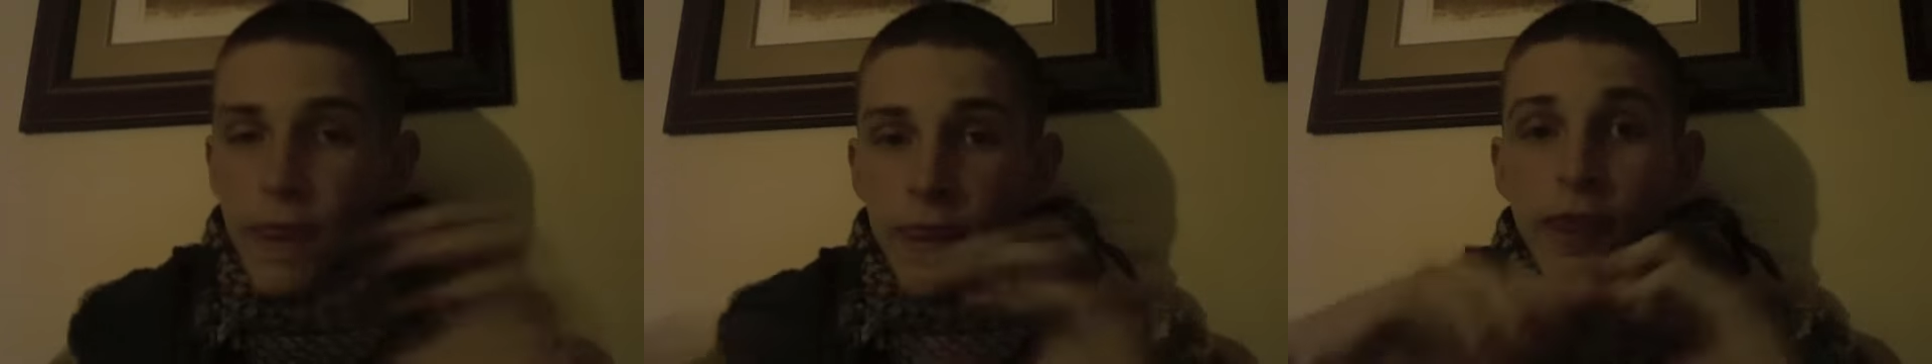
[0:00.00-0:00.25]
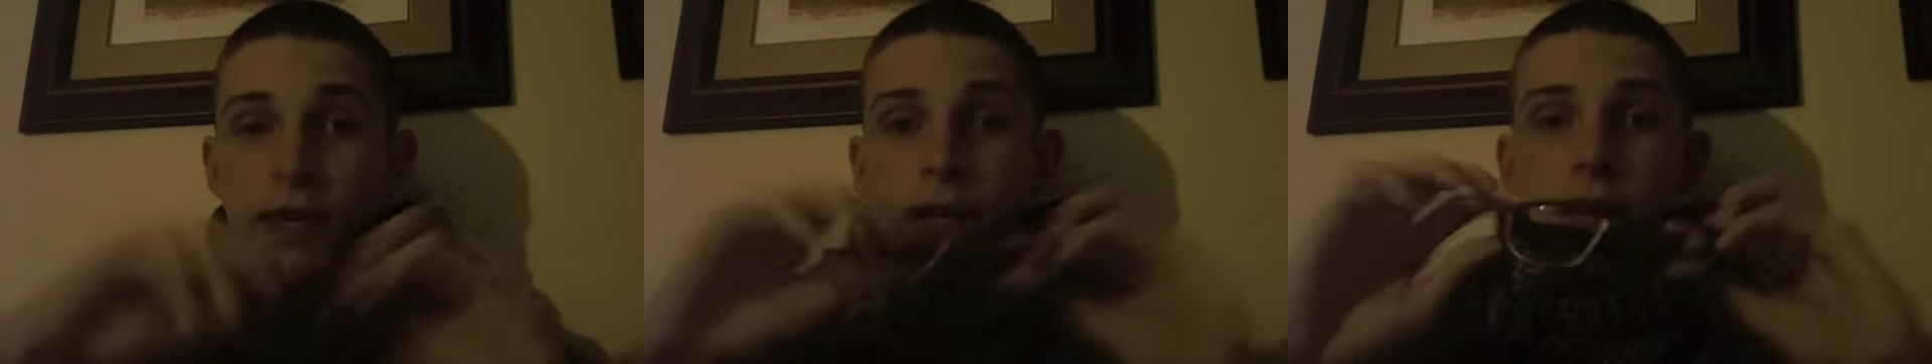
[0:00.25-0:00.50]

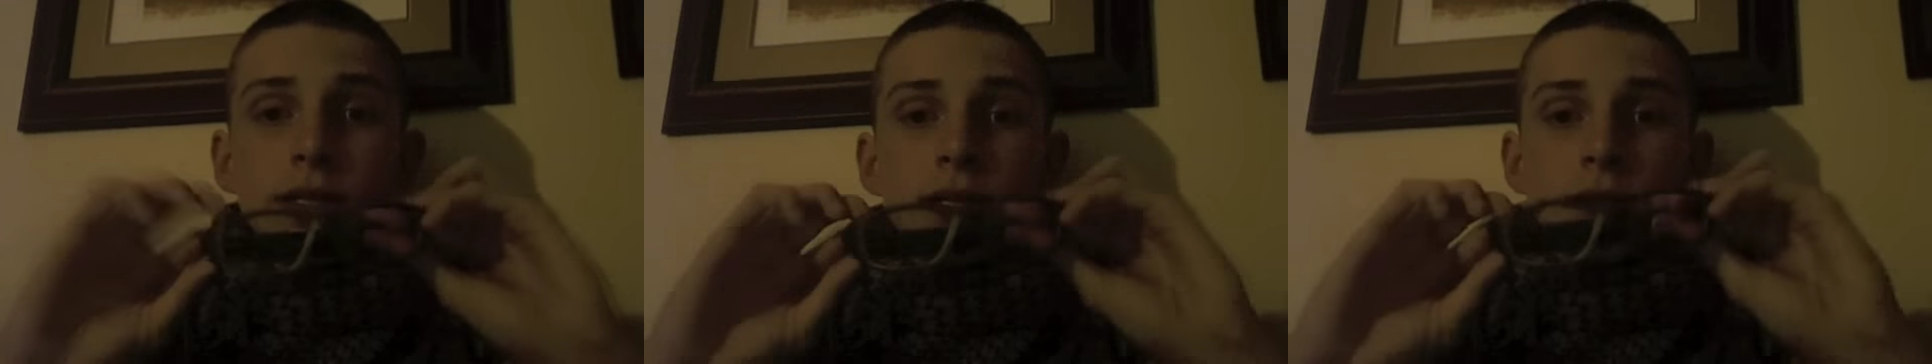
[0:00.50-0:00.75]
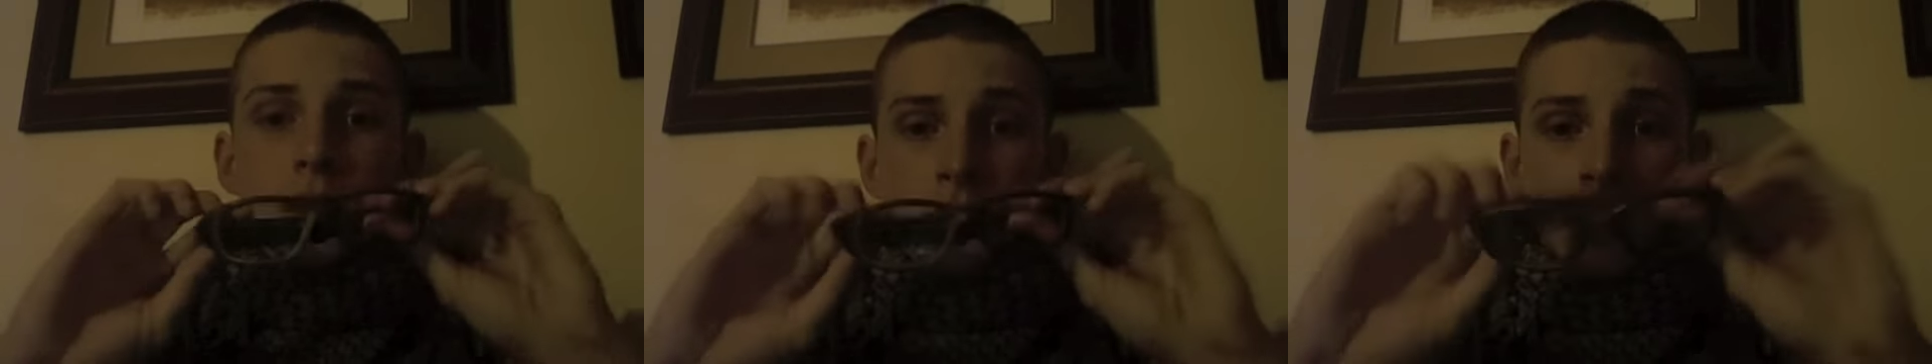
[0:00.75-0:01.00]

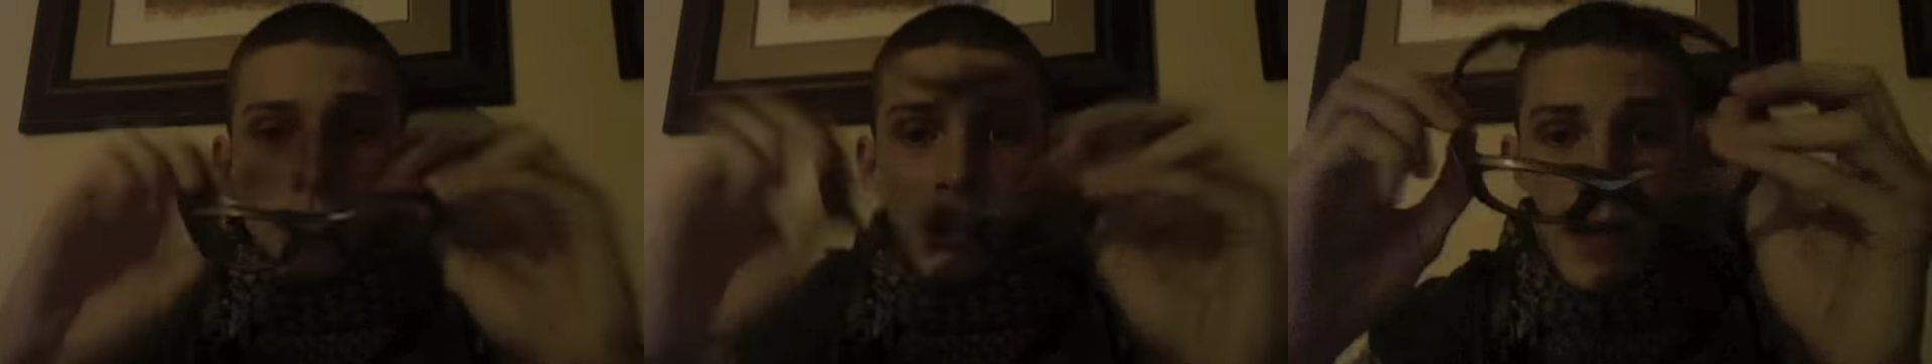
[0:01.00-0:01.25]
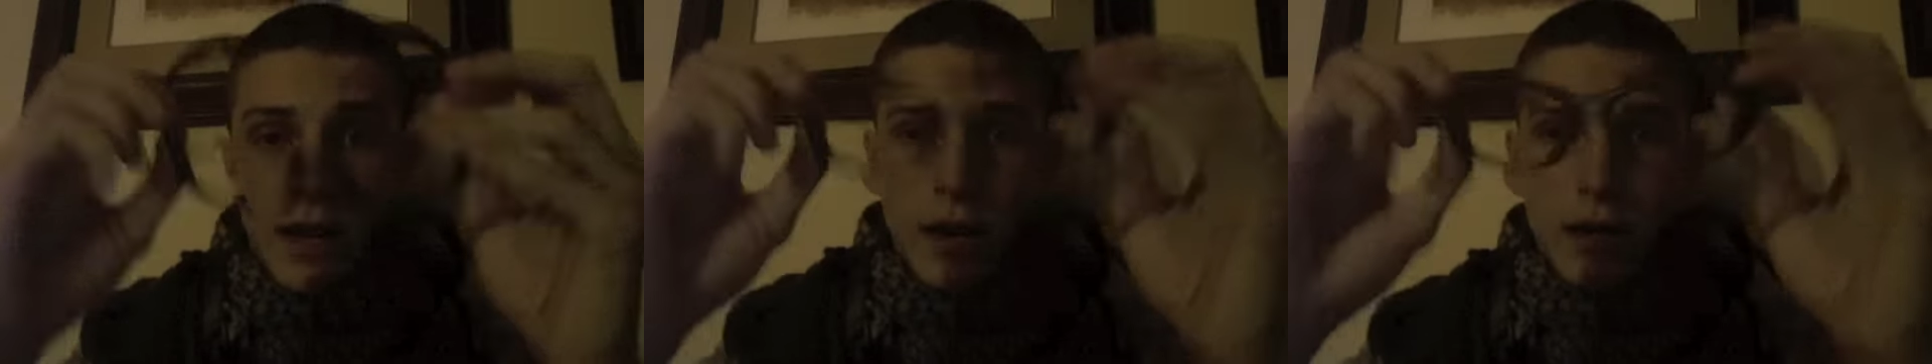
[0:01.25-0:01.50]
These
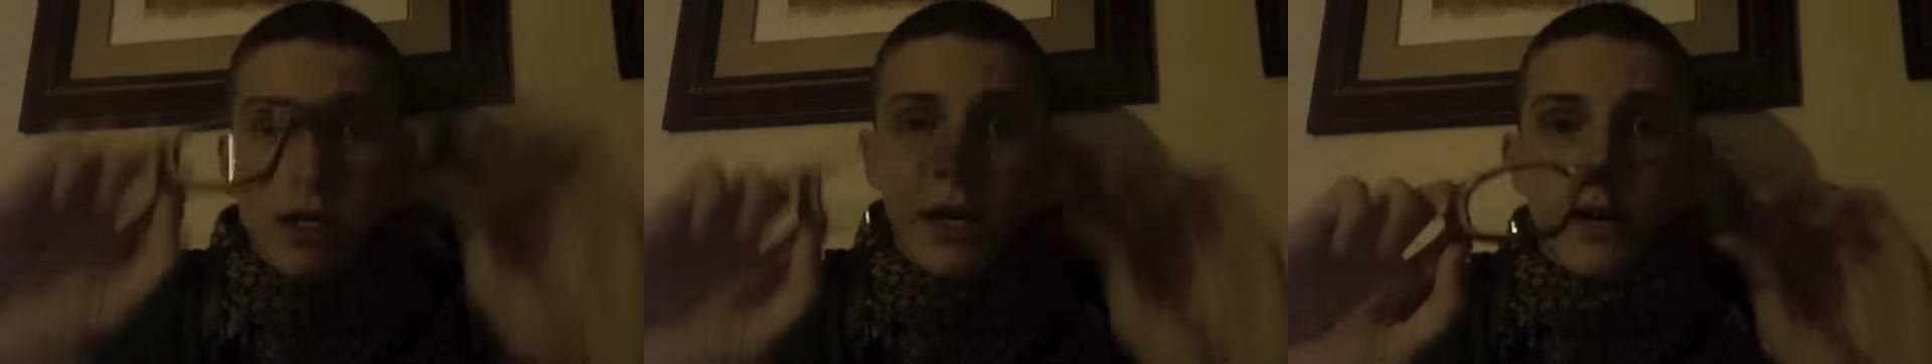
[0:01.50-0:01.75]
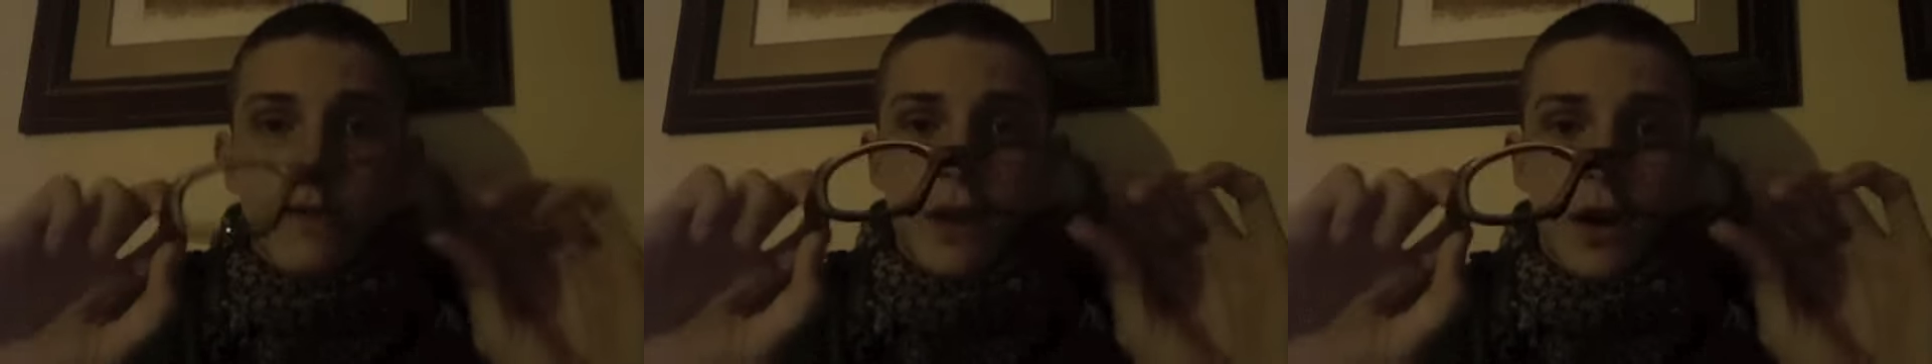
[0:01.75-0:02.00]
in
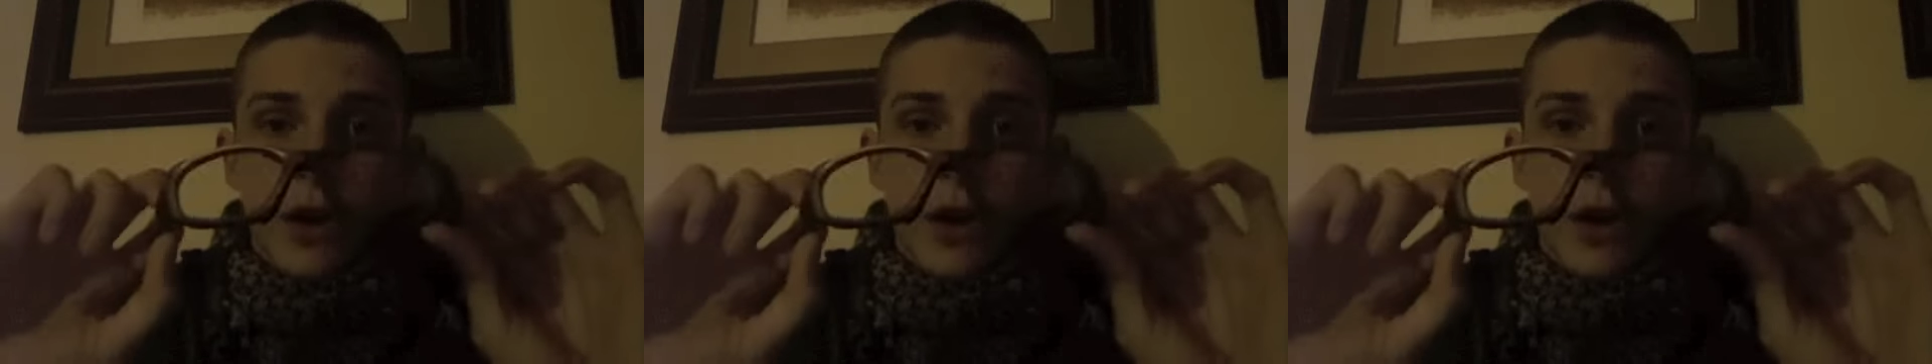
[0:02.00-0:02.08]
Airsoft